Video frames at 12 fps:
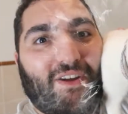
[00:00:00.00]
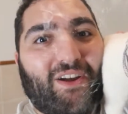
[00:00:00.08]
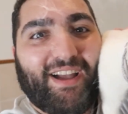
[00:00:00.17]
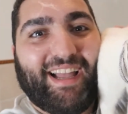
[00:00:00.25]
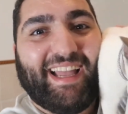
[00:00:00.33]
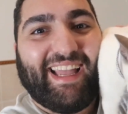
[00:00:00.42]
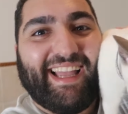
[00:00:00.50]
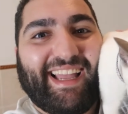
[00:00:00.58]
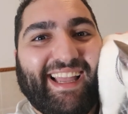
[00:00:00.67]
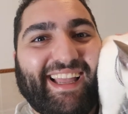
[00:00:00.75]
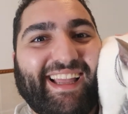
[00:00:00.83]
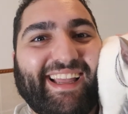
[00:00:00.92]

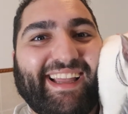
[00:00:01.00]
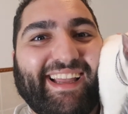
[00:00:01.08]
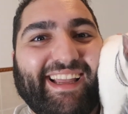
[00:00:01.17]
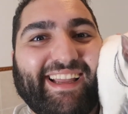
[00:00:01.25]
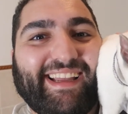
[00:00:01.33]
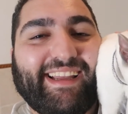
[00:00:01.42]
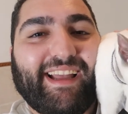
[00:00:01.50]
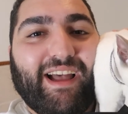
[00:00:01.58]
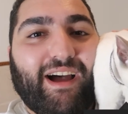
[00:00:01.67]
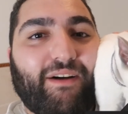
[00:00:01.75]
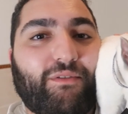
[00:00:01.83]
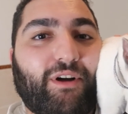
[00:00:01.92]
Hey!
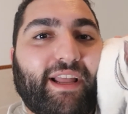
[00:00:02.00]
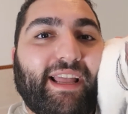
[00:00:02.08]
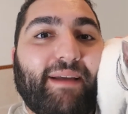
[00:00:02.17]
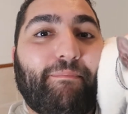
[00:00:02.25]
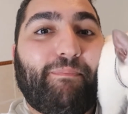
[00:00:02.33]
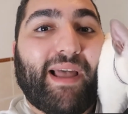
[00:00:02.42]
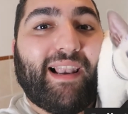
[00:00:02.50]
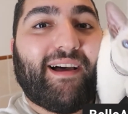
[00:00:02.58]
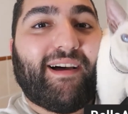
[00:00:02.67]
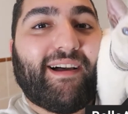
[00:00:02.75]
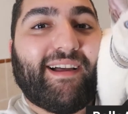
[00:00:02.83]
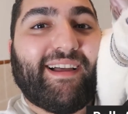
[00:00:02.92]
I've got here
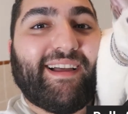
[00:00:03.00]
Bella.